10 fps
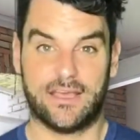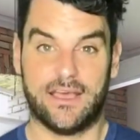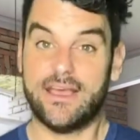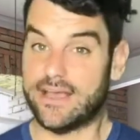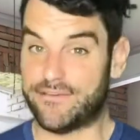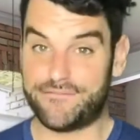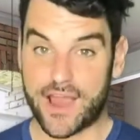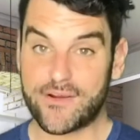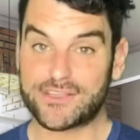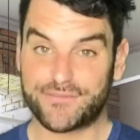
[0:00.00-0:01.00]
And
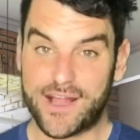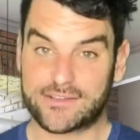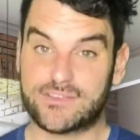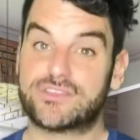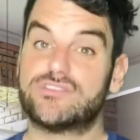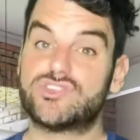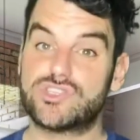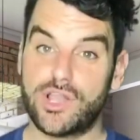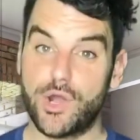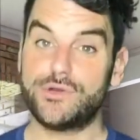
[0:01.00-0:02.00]
various factors can
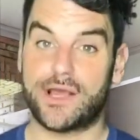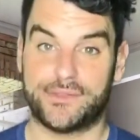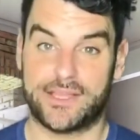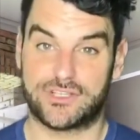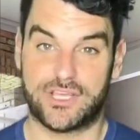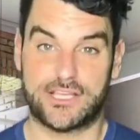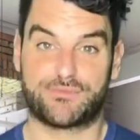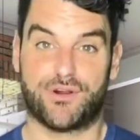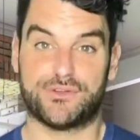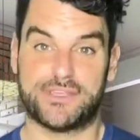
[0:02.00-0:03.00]
slow down the exchange
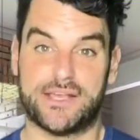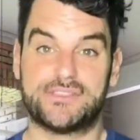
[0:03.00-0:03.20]
process